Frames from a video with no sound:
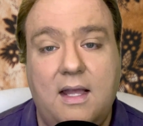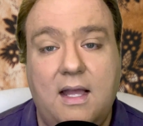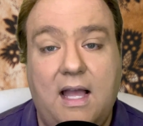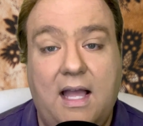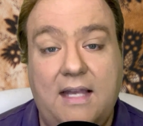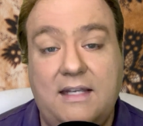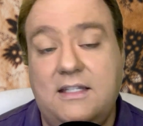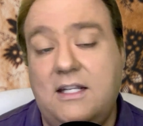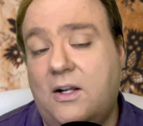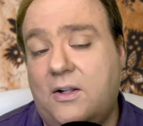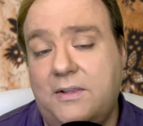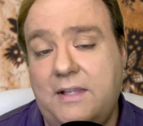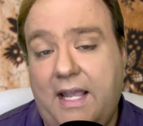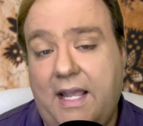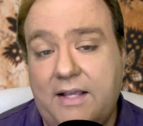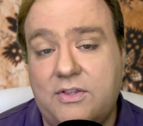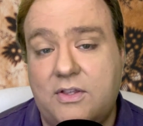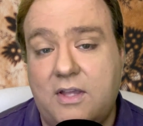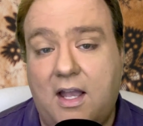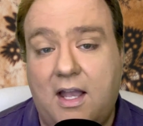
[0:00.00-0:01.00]
Until
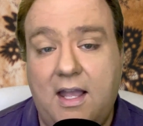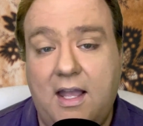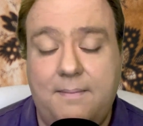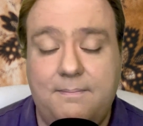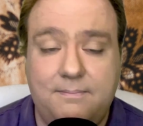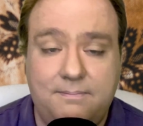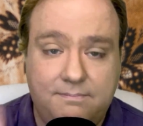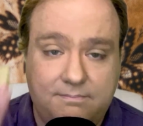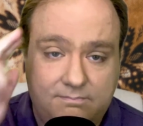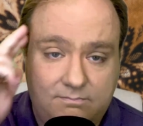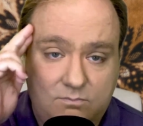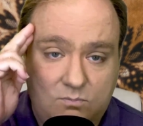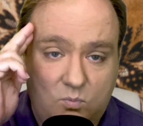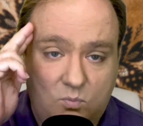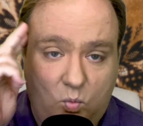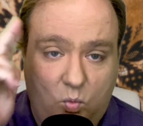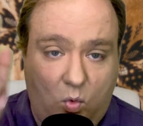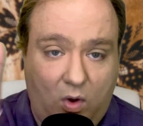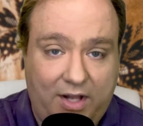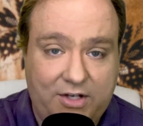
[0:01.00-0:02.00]
next time,
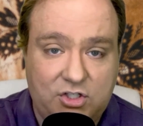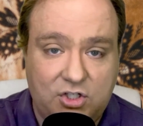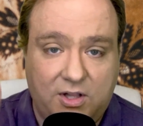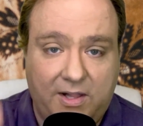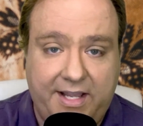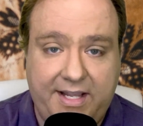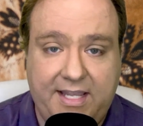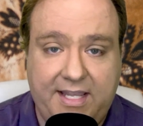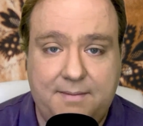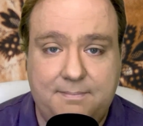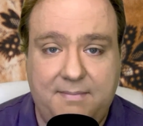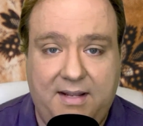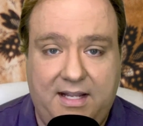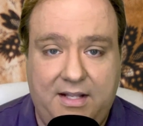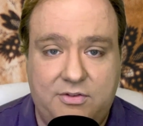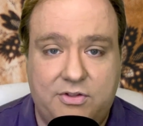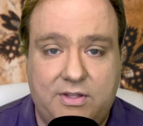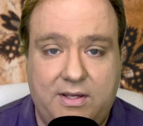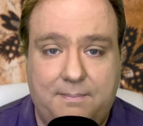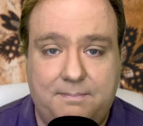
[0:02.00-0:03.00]
watch like it
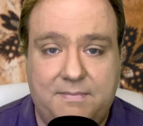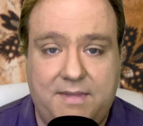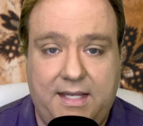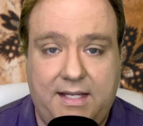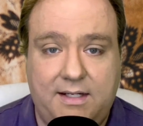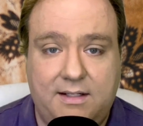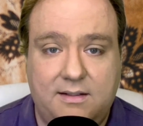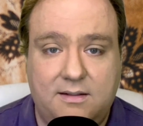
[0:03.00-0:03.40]
means something.